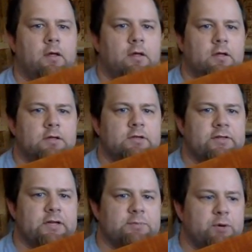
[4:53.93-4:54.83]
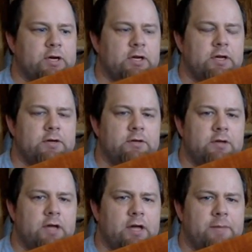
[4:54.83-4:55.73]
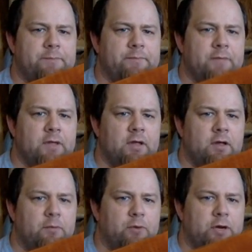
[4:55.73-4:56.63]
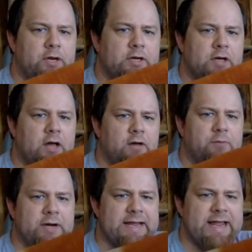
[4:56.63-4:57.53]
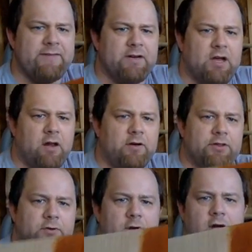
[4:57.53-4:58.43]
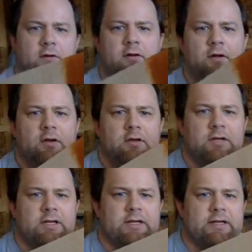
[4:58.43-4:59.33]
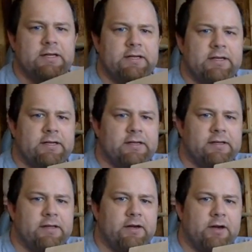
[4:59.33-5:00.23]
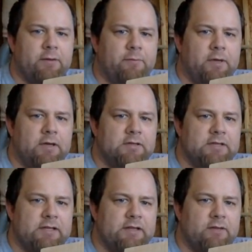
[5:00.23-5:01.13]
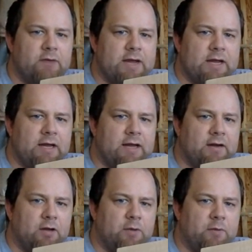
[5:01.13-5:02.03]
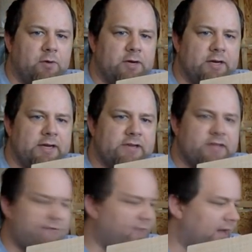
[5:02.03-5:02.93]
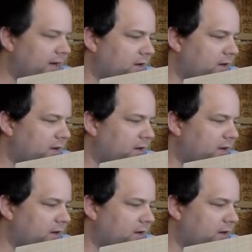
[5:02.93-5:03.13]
So I think it's pretty good. Pretty good coloring, pretty even coloring throughout. There you go. in the raking light a little bit more, you can catch that fleck,